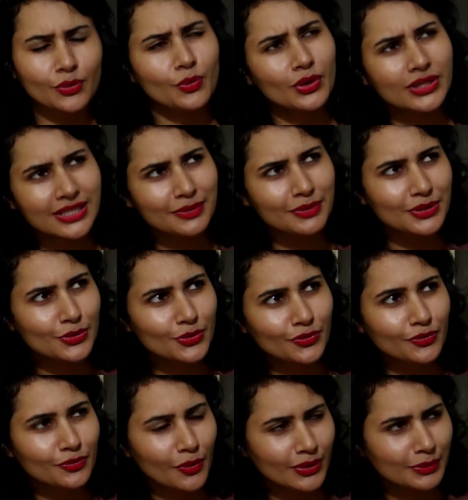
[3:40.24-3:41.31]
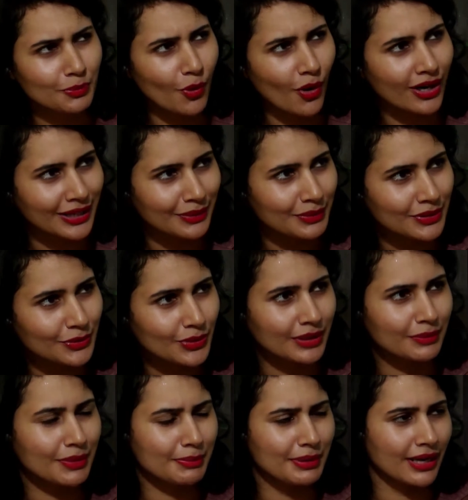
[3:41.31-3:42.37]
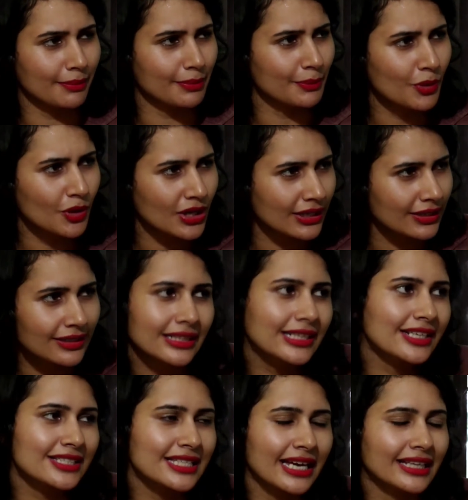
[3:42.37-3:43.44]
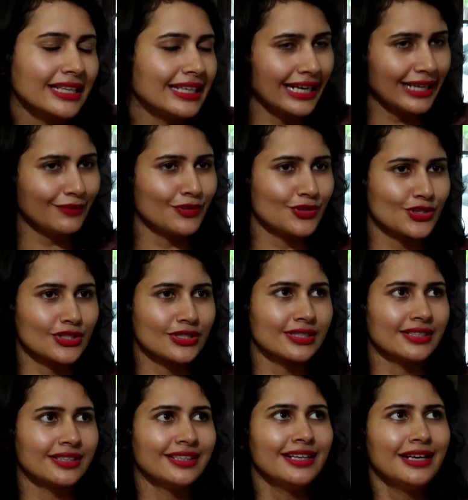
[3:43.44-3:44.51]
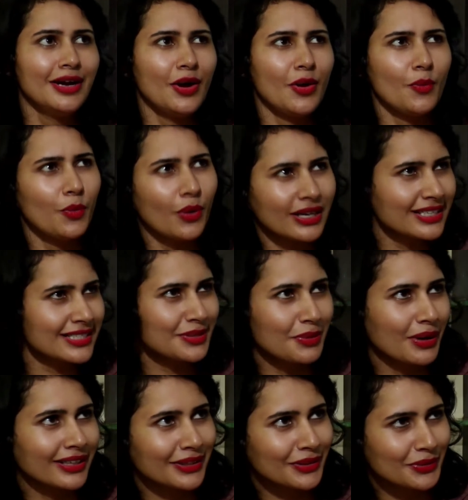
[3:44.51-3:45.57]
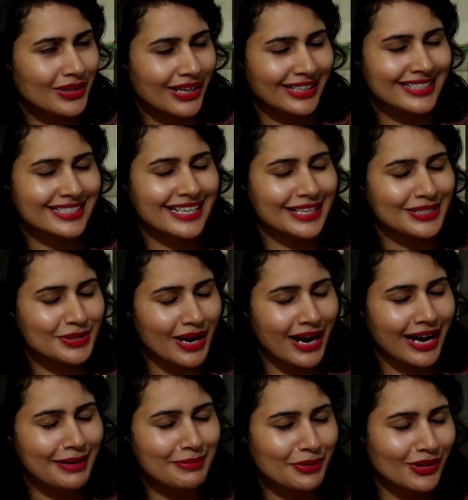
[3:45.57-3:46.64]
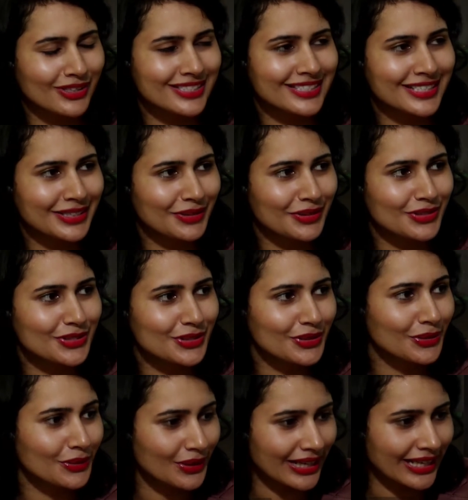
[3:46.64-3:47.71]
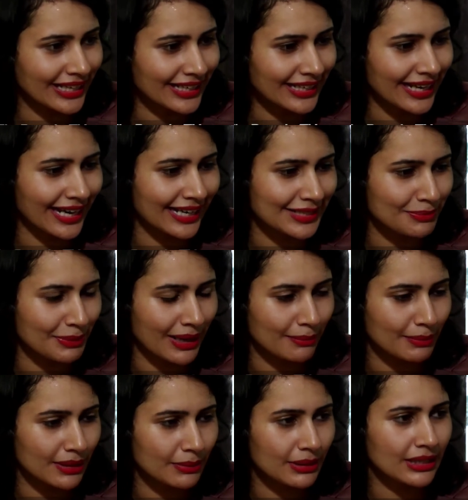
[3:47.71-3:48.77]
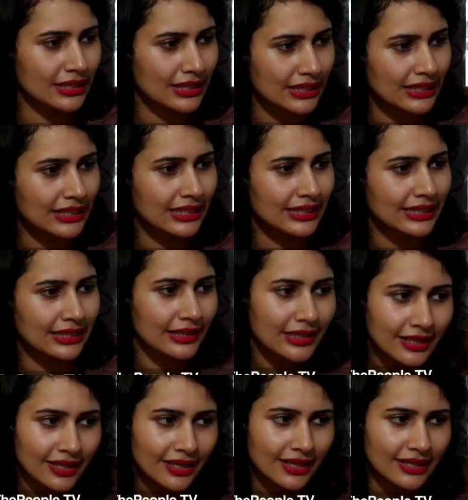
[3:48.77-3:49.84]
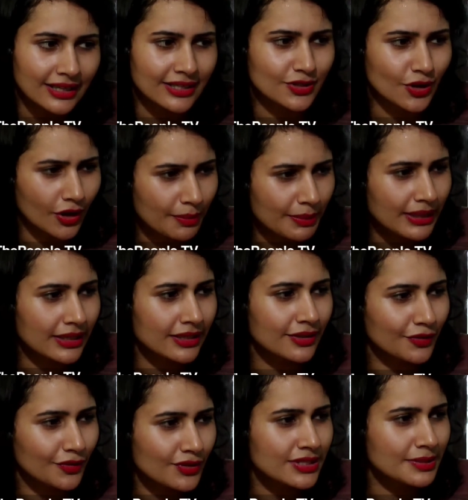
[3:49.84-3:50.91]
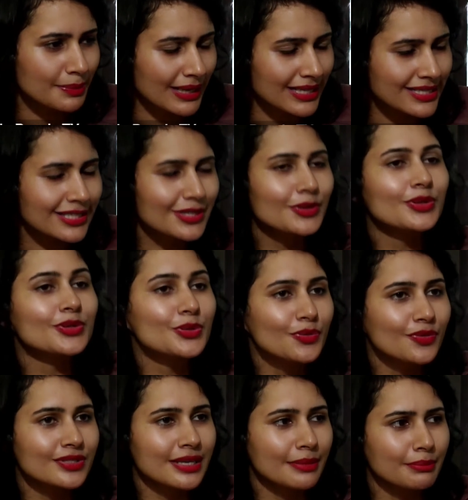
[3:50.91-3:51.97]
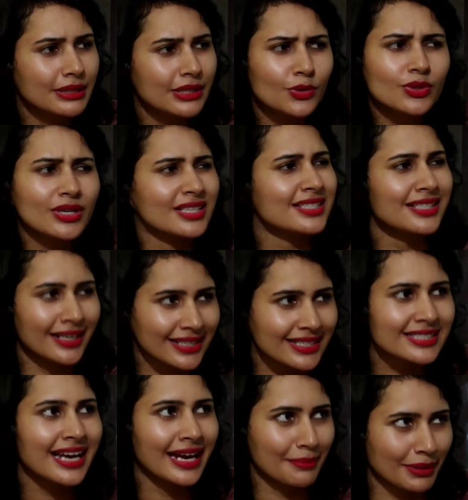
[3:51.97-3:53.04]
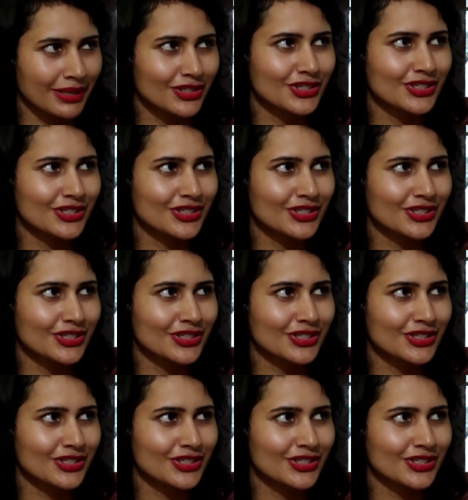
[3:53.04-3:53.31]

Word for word: what can we do? What more can we do? Can we bring up a more exciting line for children? What does a 1-year-old understand? So I'm constantly also looking at my baby and thinking that there's got to be different surprises that you can do for somebody who doesn't understand much.